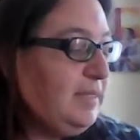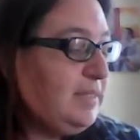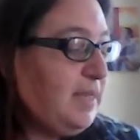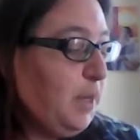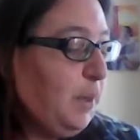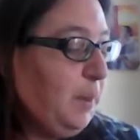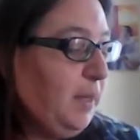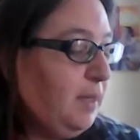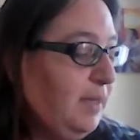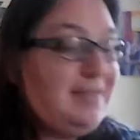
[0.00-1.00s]
So
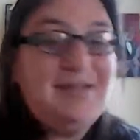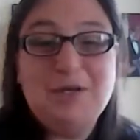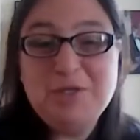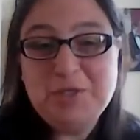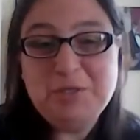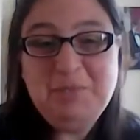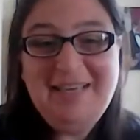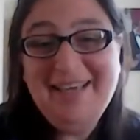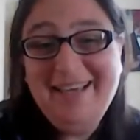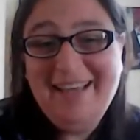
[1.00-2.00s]
it is largely just
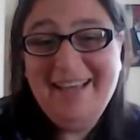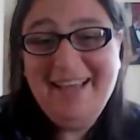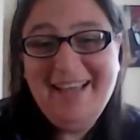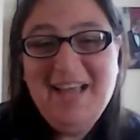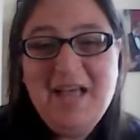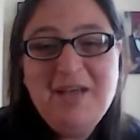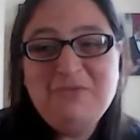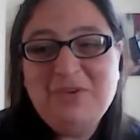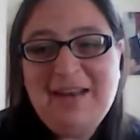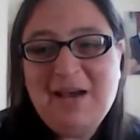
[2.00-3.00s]
me
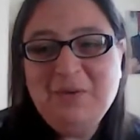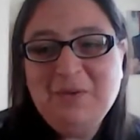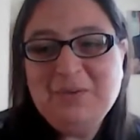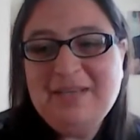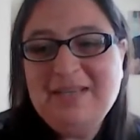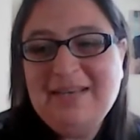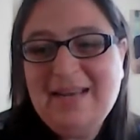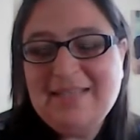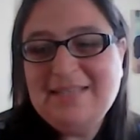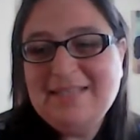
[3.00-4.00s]
for now, doing
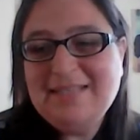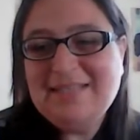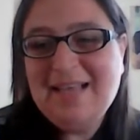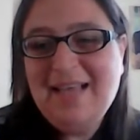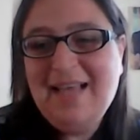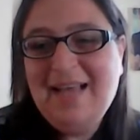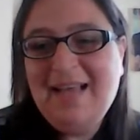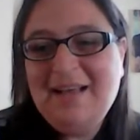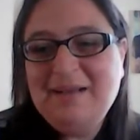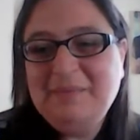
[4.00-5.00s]
lessons.
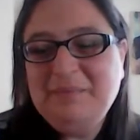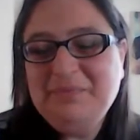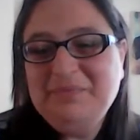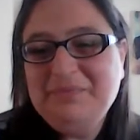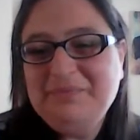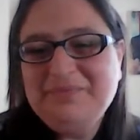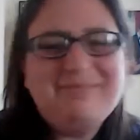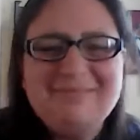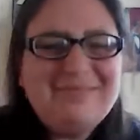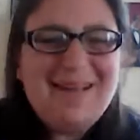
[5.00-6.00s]
I
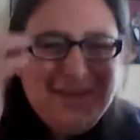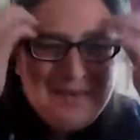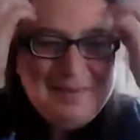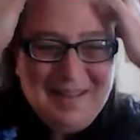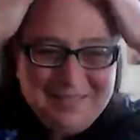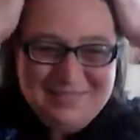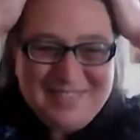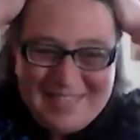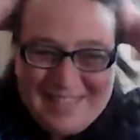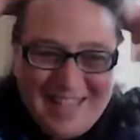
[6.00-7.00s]
don't know. I
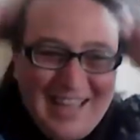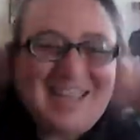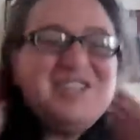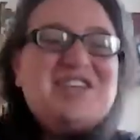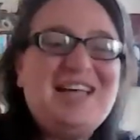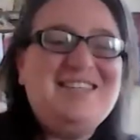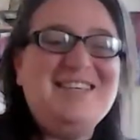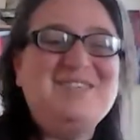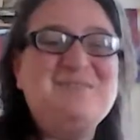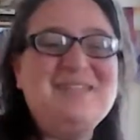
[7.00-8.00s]
get
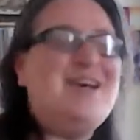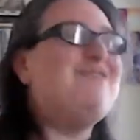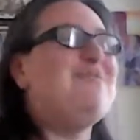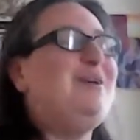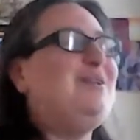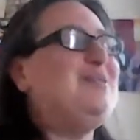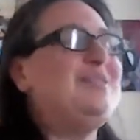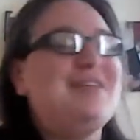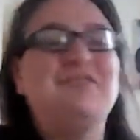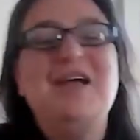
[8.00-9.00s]
chatting to myself about all
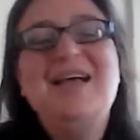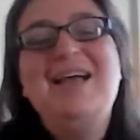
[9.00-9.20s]
sorts of stuff.